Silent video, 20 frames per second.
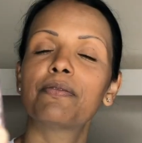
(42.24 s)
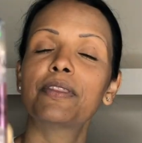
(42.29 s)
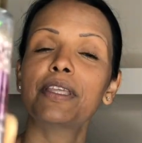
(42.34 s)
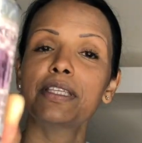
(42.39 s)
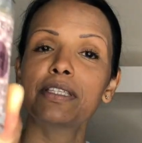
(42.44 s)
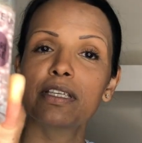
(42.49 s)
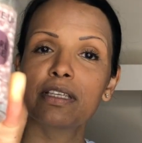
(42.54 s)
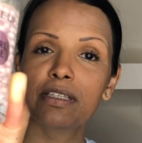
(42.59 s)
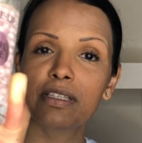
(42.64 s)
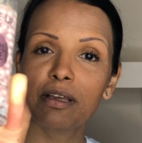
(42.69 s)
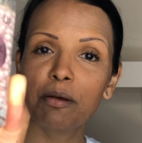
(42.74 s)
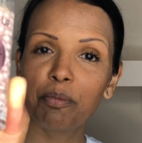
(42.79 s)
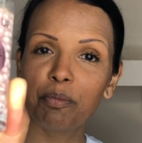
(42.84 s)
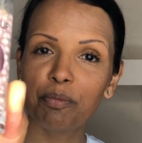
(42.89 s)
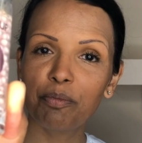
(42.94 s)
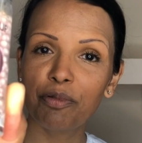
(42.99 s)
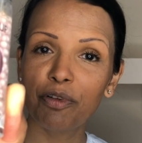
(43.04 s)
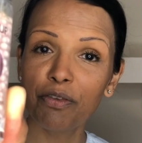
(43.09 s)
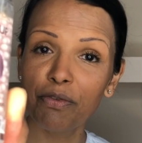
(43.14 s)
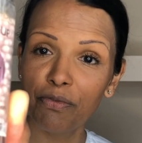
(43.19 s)
this is a
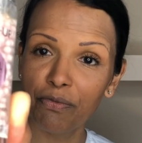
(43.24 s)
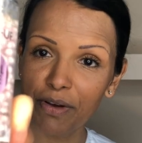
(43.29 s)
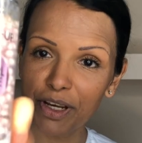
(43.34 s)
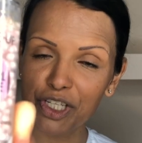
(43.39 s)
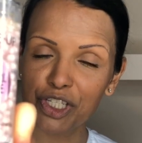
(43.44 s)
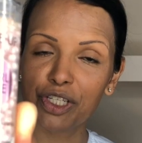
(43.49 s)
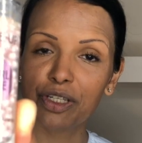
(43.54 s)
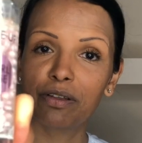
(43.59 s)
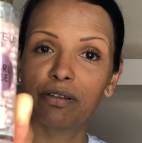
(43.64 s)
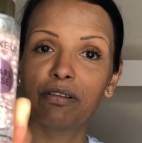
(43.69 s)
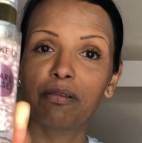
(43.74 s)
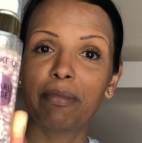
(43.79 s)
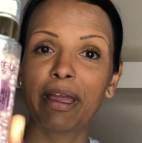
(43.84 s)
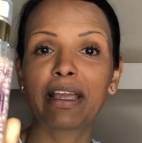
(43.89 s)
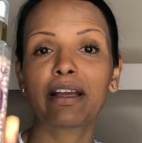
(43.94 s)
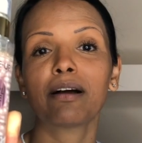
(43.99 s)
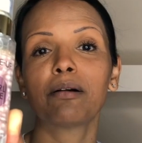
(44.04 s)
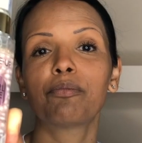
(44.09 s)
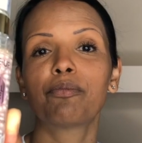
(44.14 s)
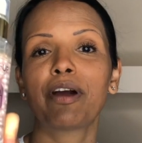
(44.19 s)
professional
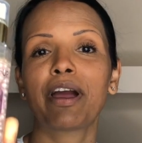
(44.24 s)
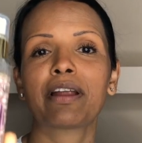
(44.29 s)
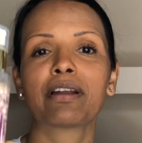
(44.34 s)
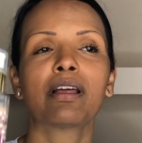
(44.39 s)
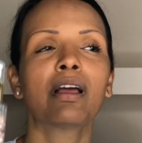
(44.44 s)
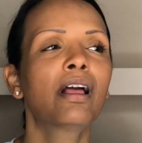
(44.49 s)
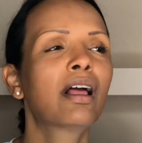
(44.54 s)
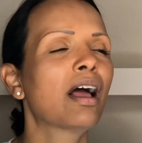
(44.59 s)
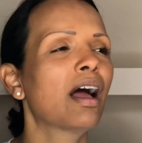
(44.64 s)
makeup brand.